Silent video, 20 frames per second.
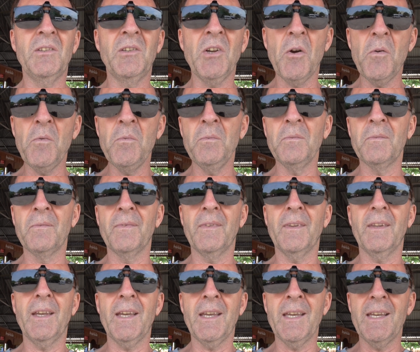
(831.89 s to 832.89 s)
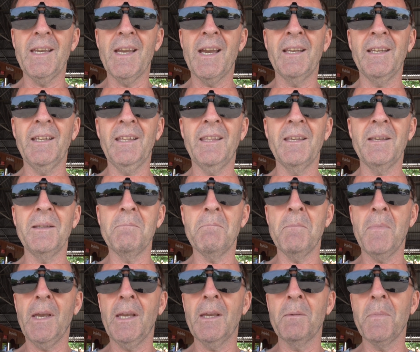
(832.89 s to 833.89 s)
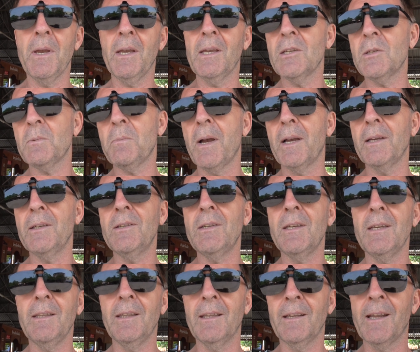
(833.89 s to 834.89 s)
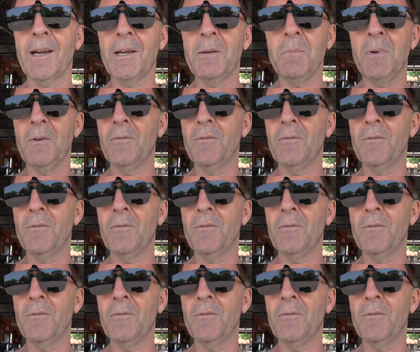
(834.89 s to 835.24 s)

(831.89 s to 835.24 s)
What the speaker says: don't eat anything mega spicy the night